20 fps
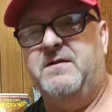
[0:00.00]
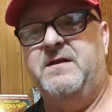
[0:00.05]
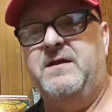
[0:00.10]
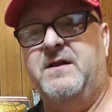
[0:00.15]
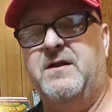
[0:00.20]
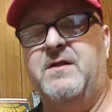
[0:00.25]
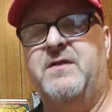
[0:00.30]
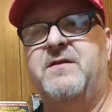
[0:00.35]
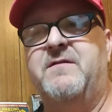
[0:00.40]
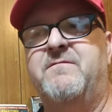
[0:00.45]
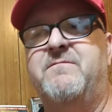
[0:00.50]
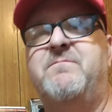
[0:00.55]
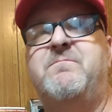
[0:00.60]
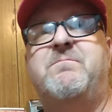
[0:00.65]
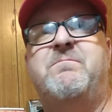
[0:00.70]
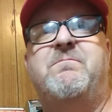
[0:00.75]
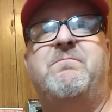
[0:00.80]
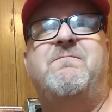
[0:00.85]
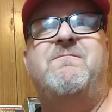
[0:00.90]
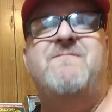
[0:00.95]
you know the
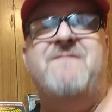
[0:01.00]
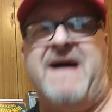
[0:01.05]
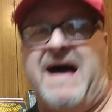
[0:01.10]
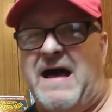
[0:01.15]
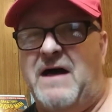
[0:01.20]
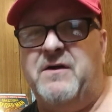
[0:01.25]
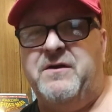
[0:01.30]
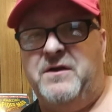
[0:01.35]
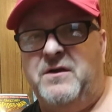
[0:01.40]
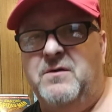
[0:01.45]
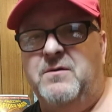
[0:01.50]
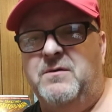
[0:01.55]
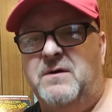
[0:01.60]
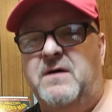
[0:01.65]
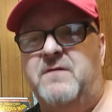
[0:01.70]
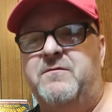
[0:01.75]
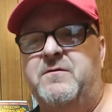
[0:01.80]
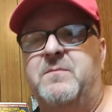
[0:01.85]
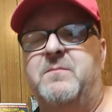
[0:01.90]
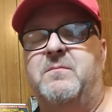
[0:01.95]

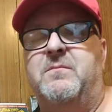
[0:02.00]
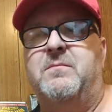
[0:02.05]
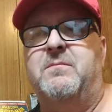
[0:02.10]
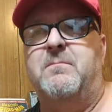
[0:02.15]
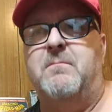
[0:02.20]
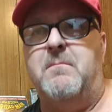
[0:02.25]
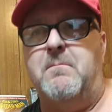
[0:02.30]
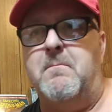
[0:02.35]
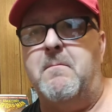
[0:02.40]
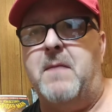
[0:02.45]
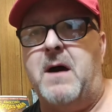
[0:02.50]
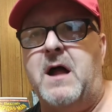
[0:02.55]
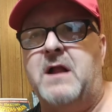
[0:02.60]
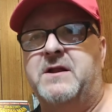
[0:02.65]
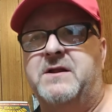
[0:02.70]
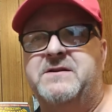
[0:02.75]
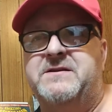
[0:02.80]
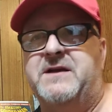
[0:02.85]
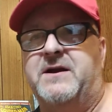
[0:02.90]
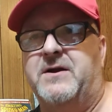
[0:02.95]
value of them
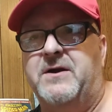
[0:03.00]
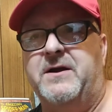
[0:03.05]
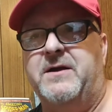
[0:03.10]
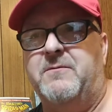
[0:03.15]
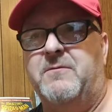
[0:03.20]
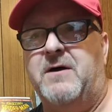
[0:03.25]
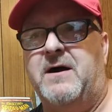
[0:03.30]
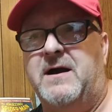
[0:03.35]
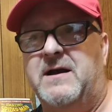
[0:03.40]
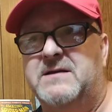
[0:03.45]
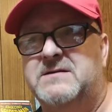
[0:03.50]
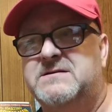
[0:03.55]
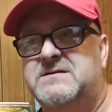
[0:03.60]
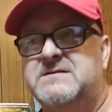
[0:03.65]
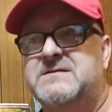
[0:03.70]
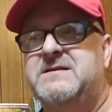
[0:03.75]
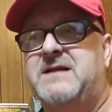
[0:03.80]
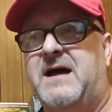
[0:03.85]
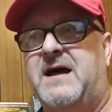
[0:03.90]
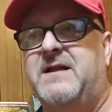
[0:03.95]
monetary
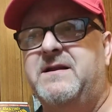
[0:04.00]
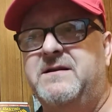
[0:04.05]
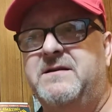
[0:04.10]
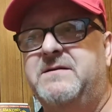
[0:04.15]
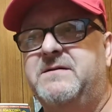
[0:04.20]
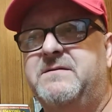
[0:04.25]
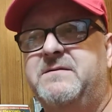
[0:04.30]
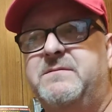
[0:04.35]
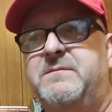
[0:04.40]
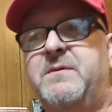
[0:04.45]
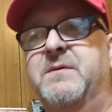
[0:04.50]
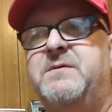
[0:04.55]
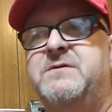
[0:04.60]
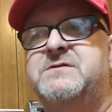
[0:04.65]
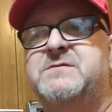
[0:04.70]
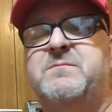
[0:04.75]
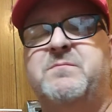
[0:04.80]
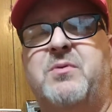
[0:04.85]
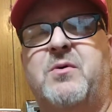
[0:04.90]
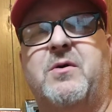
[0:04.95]
wise is not
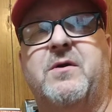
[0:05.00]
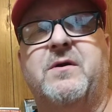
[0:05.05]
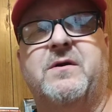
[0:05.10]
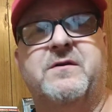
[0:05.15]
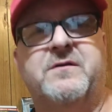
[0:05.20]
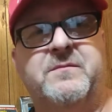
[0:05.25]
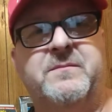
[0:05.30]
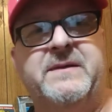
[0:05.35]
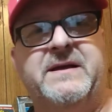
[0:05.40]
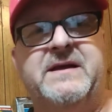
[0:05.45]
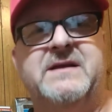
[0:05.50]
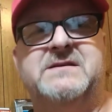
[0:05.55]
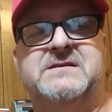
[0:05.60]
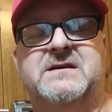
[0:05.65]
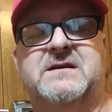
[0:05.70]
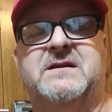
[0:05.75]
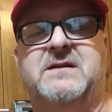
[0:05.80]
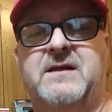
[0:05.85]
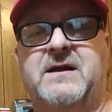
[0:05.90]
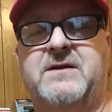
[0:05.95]
as important to me
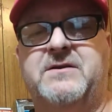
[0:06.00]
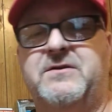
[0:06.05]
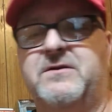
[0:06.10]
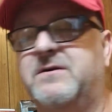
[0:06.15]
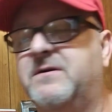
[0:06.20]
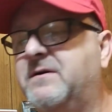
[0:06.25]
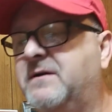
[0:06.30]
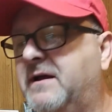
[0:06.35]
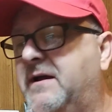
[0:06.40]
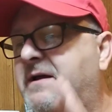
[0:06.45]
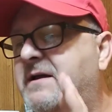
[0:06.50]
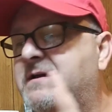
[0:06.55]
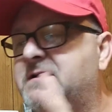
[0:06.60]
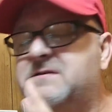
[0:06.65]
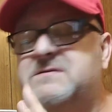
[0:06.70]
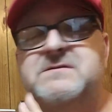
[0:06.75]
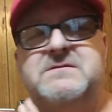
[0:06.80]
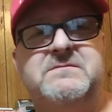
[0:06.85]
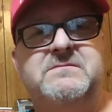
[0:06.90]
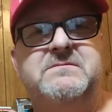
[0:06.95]
as a collector
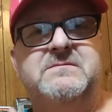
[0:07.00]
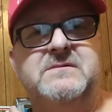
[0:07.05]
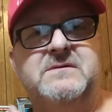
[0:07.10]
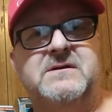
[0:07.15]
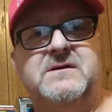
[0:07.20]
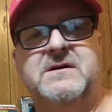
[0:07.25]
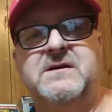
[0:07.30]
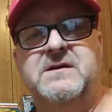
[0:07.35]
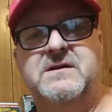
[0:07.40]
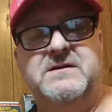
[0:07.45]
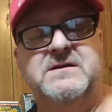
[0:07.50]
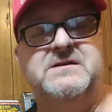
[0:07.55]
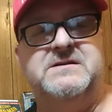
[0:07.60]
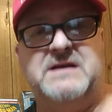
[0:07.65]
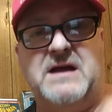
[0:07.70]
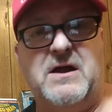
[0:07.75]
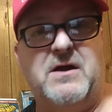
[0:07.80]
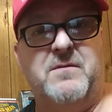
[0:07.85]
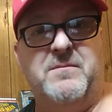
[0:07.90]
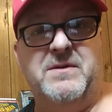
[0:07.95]
as
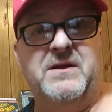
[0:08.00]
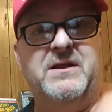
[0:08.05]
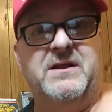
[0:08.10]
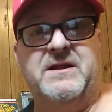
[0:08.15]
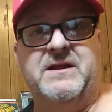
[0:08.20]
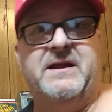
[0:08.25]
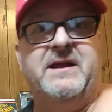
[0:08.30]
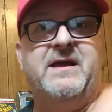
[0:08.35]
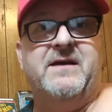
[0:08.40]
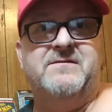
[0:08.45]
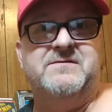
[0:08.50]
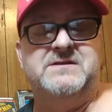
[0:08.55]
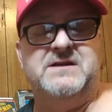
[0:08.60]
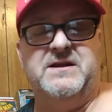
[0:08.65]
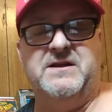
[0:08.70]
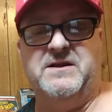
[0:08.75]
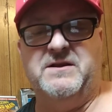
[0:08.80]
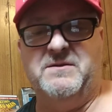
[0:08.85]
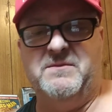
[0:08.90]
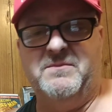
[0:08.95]
desirability. I've
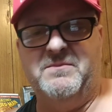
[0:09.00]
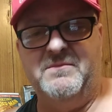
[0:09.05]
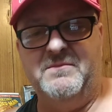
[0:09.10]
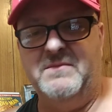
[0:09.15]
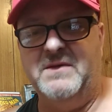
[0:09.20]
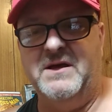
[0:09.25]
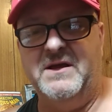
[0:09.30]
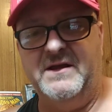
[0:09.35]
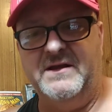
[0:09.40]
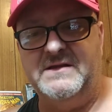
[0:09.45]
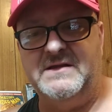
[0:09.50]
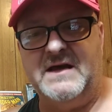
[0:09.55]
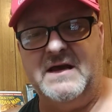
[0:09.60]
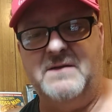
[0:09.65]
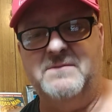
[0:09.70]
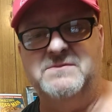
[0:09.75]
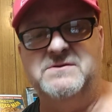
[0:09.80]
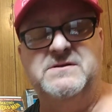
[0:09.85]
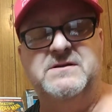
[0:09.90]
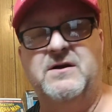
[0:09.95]
said it a million
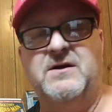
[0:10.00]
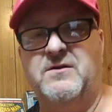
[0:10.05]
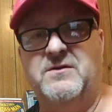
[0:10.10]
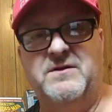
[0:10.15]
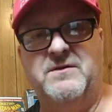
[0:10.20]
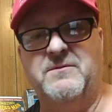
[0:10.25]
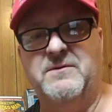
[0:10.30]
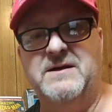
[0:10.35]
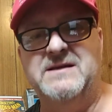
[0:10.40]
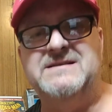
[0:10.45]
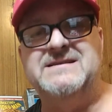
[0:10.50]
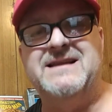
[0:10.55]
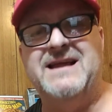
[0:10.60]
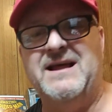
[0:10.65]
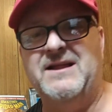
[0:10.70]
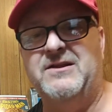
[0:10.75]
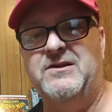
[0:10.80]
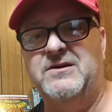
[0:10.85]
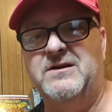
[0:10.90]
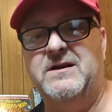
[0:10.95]
times. The only reason
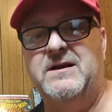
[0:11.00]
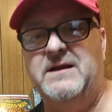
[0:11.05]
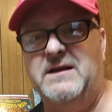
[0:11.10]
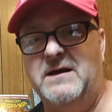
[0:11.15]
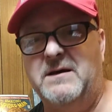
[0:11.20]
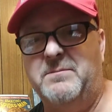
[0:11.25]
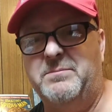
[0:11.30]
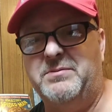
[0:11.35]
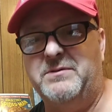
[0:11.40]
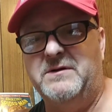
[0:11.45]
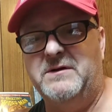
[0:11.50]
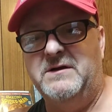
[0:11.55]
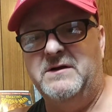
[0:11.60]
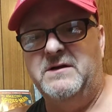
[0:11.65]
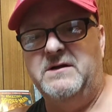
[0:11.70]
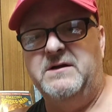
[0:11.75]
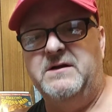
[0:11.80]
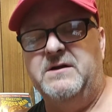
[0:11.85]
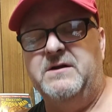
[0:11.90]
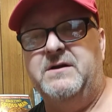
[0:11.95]
I look it up
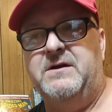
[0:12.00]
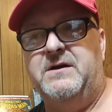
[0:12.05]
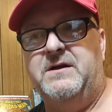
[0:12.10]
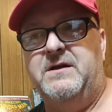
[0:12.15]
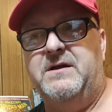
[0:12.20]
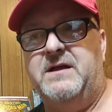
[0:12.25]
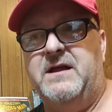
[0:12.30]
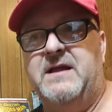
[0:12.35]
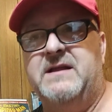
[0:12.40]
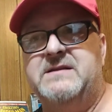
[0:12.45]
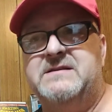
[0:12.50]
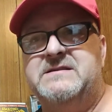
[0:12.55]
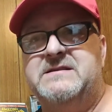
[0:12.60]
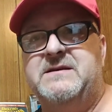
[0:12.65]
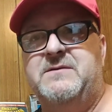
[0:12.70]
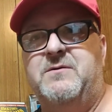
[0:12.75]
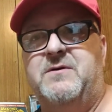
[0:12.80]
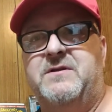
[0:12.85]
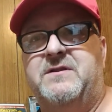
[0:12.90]
and see